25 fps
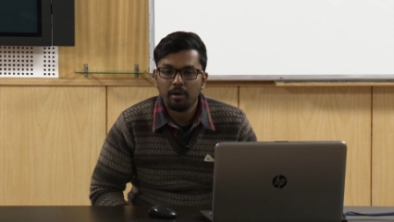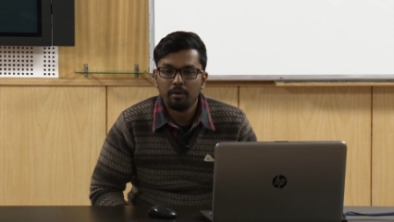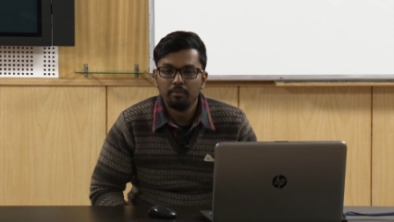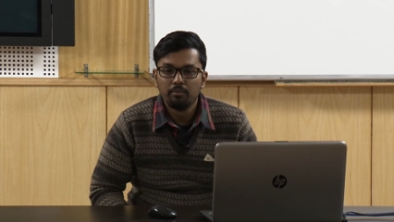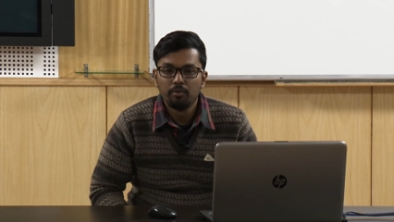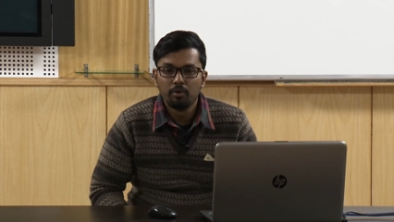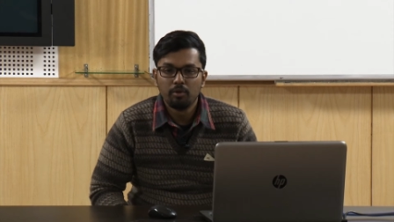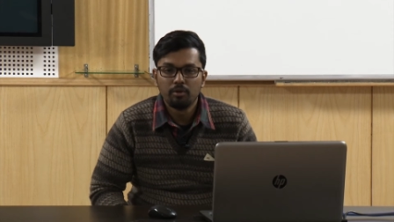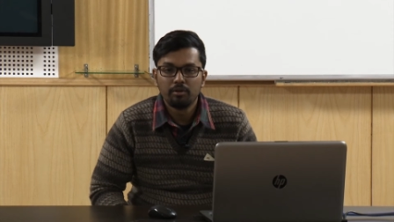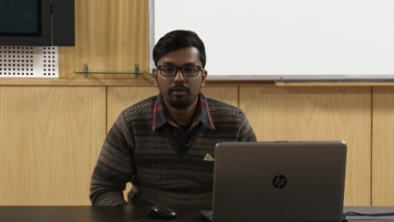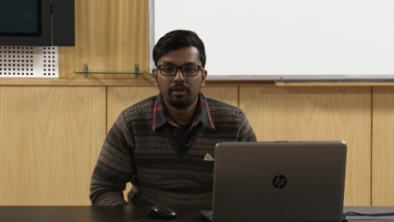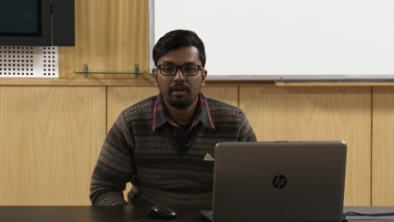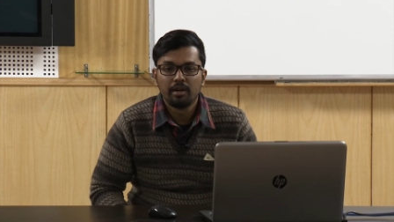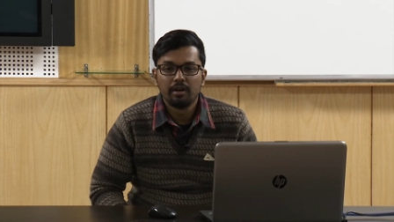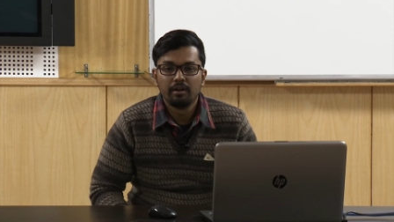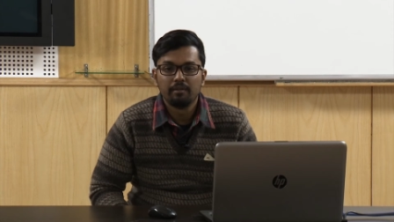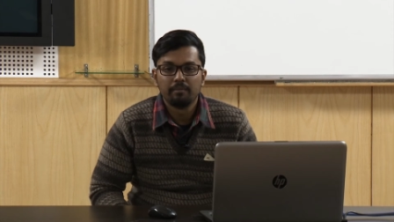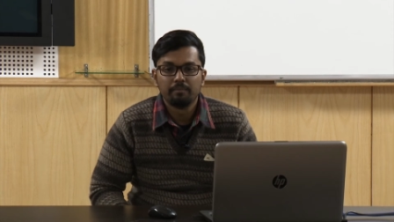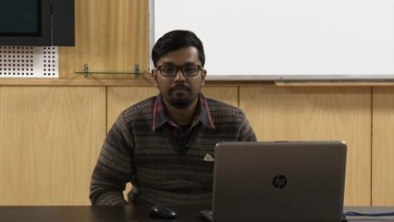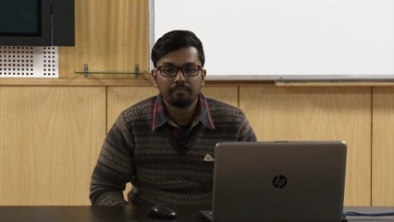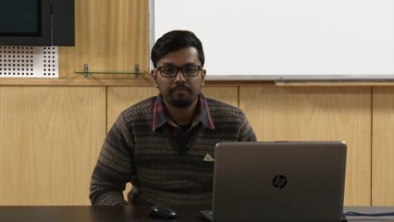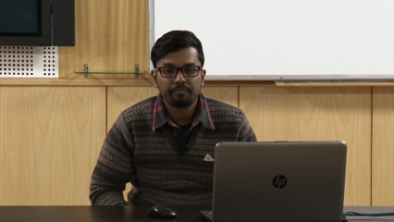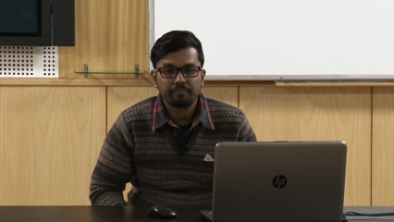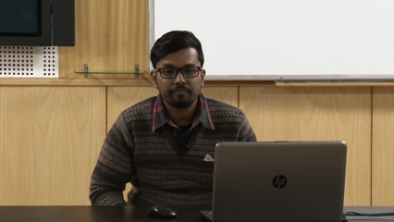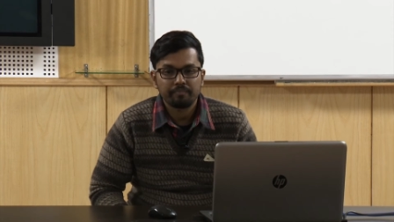
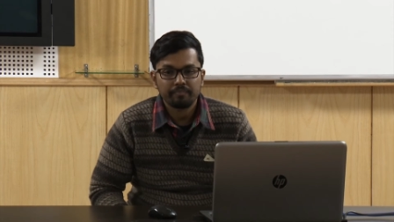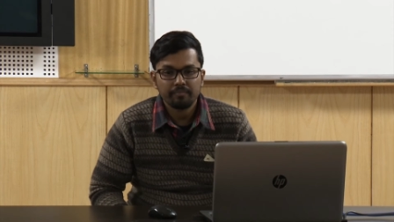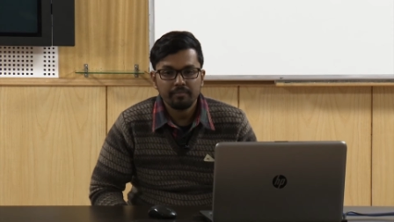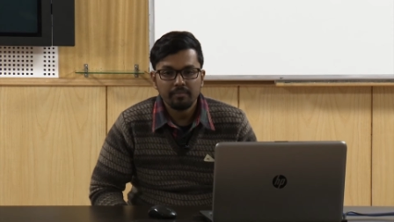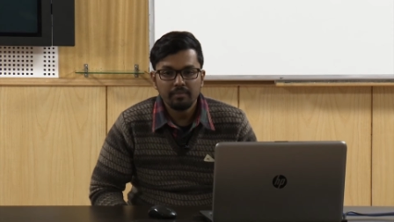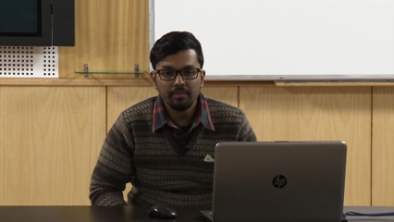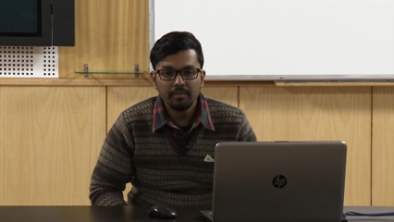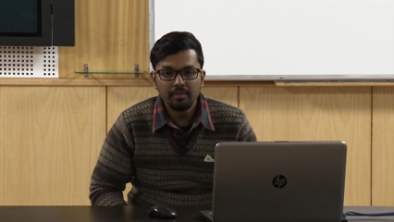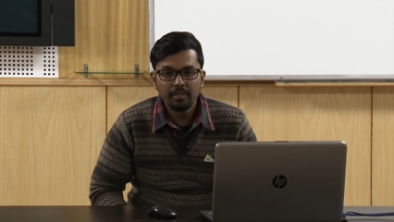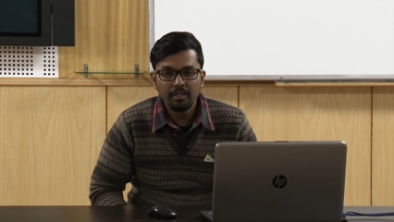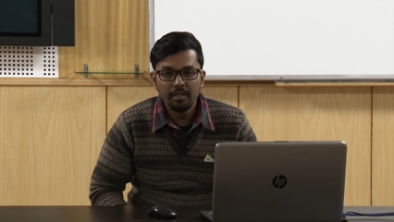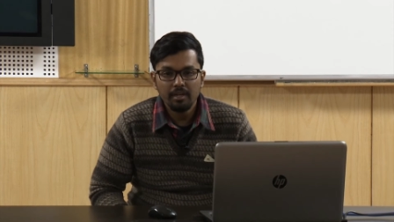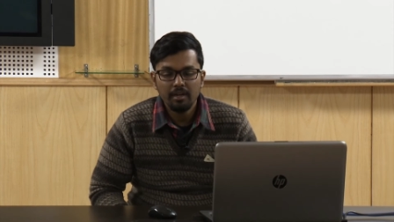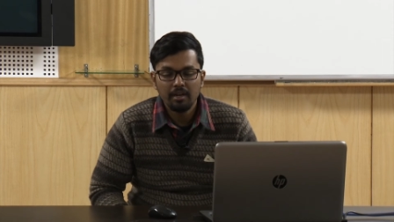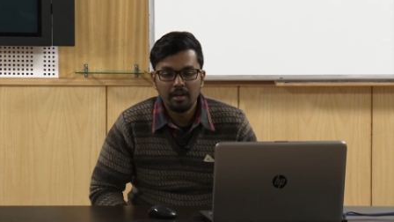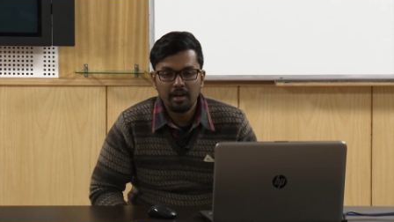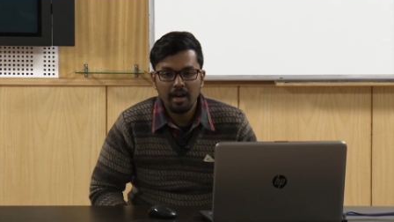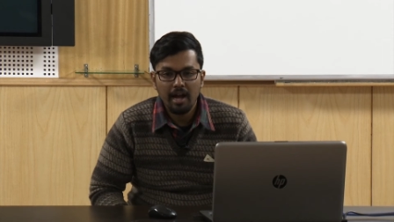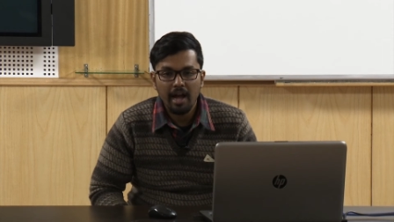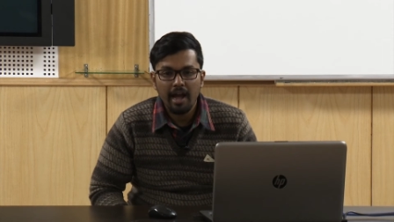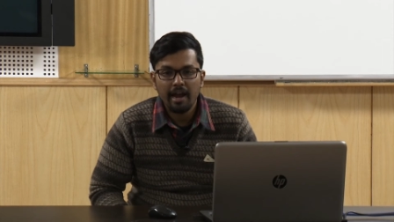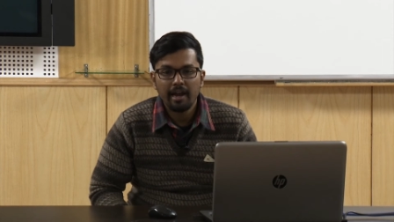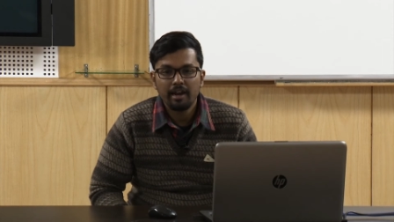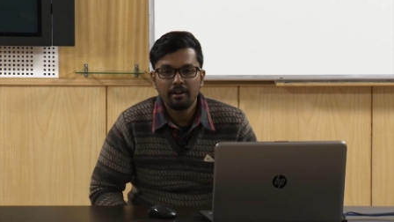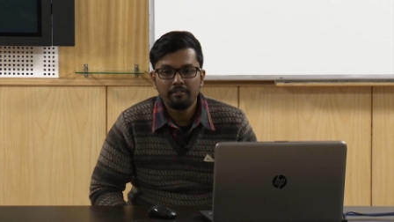more
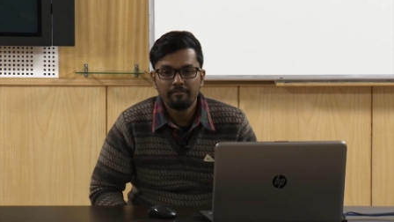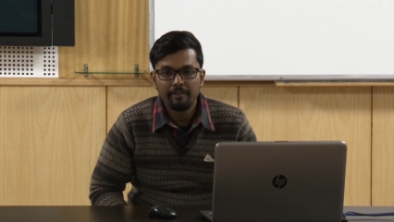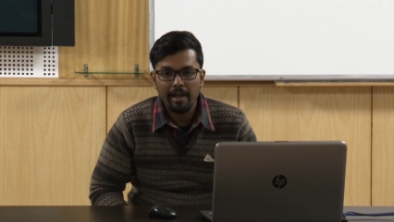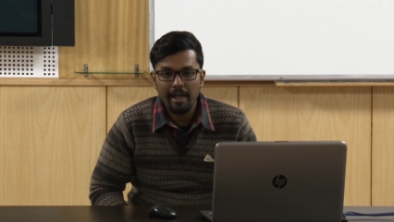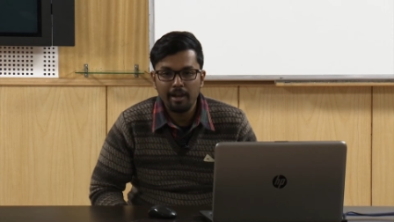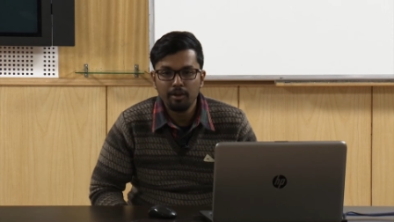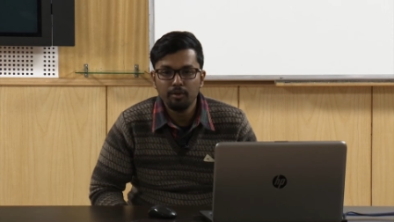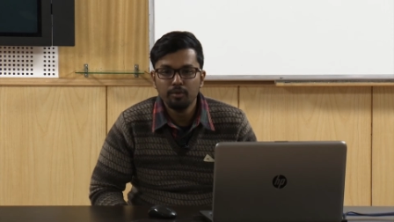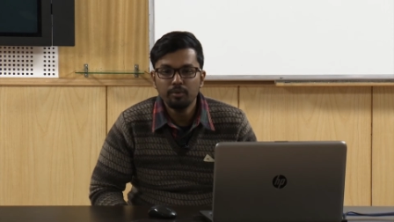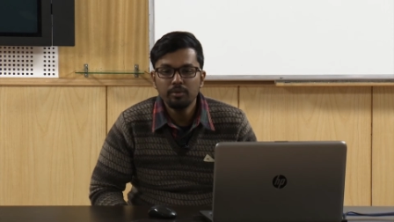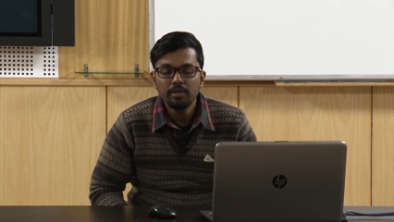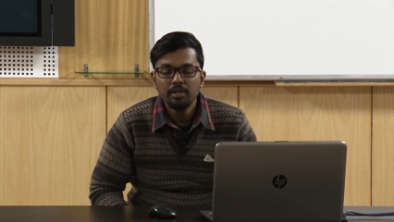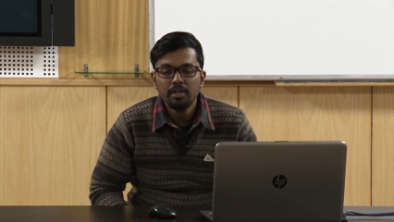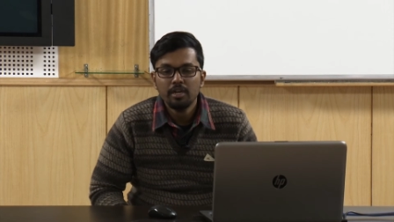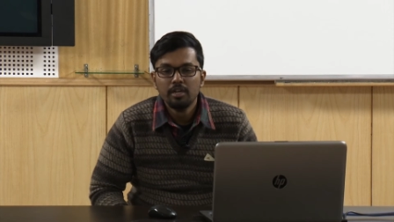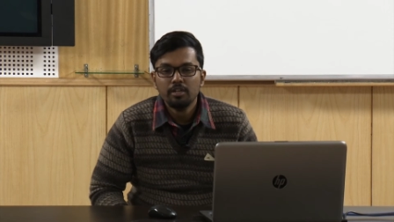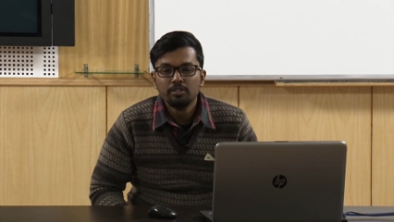higher value.